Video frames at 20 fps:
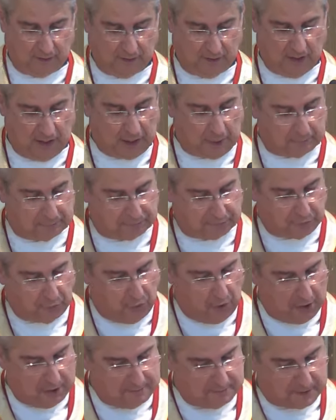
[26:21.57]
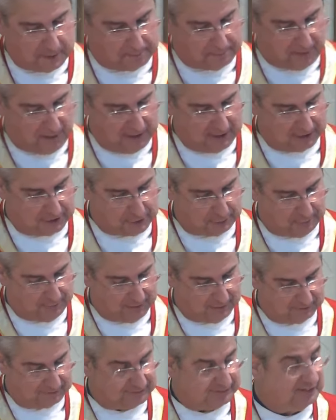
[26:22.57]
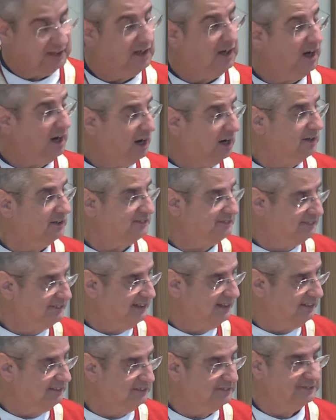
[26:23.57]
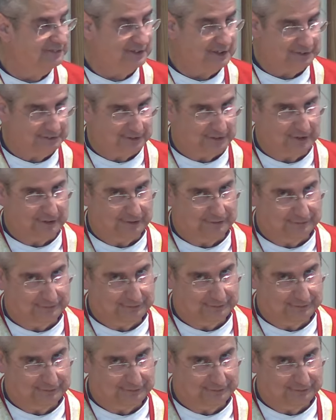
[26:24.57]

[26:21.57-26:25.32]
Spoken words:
and absorb the punishments our sins deserve.